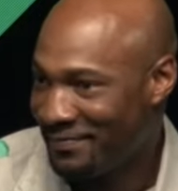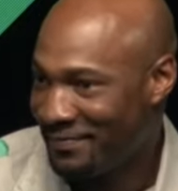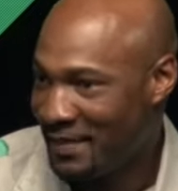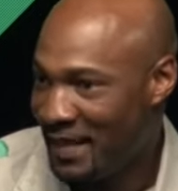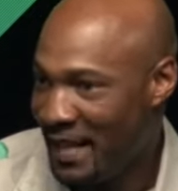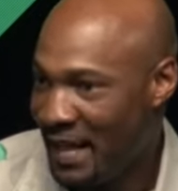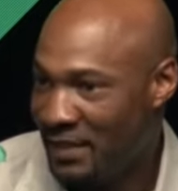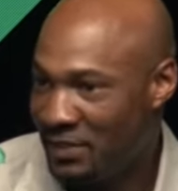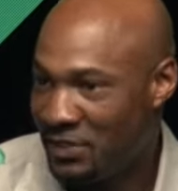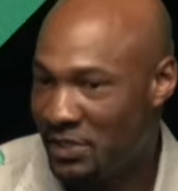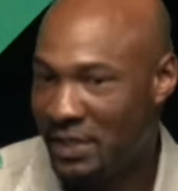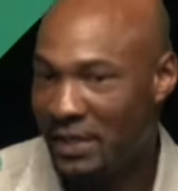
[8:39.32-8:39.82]

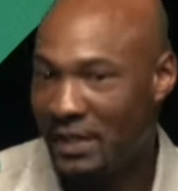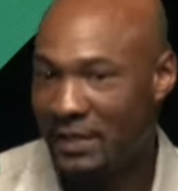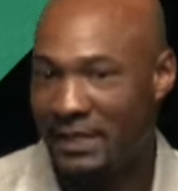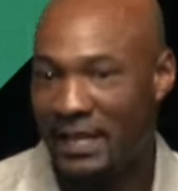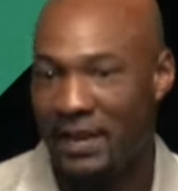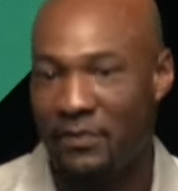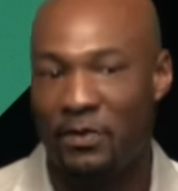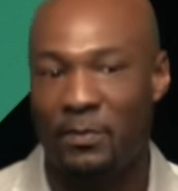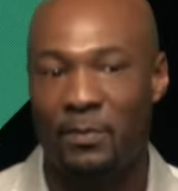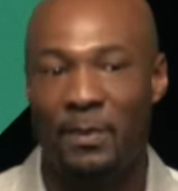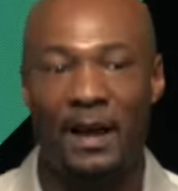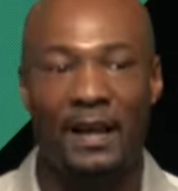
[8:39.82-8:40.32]
and judge
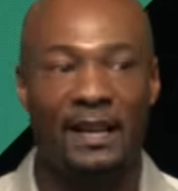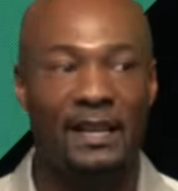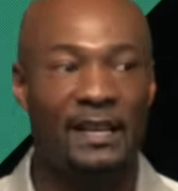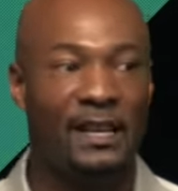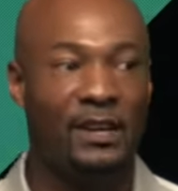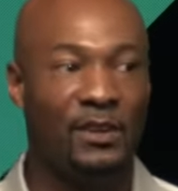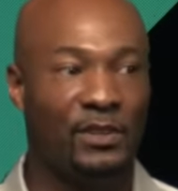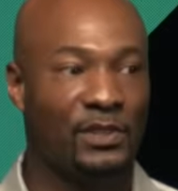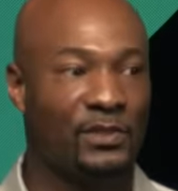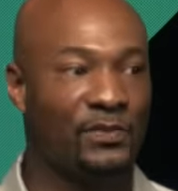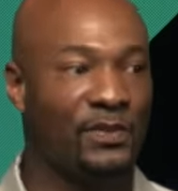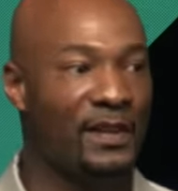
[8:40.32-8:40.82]
everybody
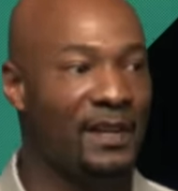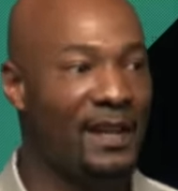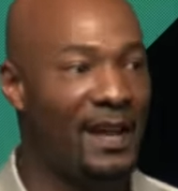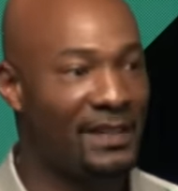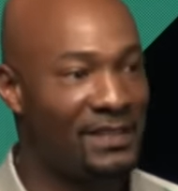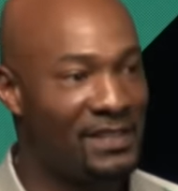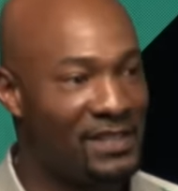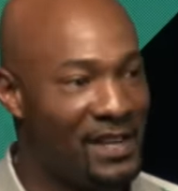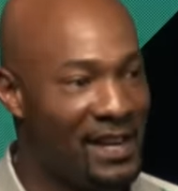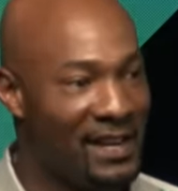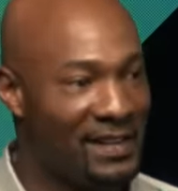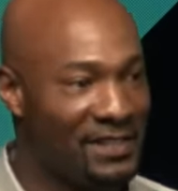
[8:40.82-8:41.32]
else for not
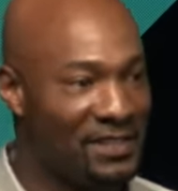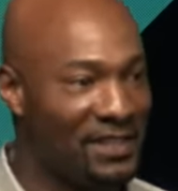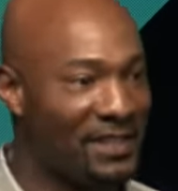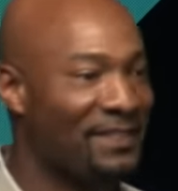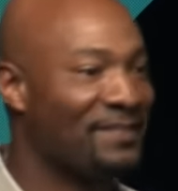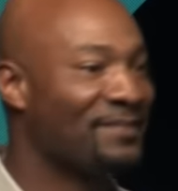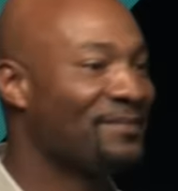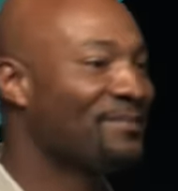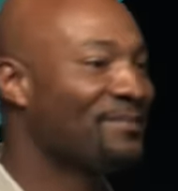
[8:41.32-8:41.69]
changing.